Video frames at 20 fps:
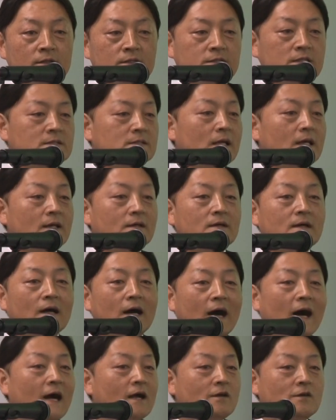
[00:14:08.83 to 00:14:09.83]
Just like an
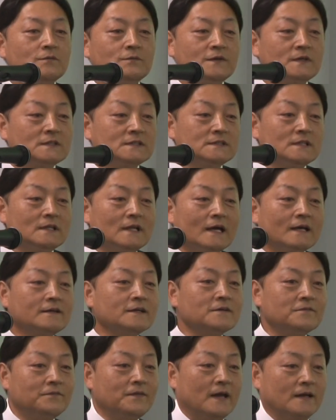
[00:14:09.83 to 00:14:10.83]
acupuncture-like
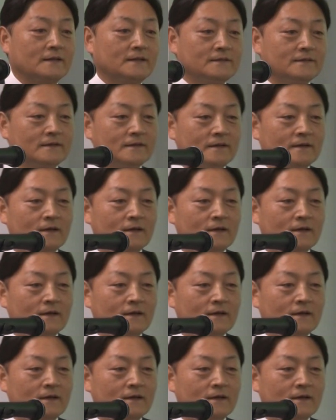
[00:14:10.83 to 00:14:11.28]
effect,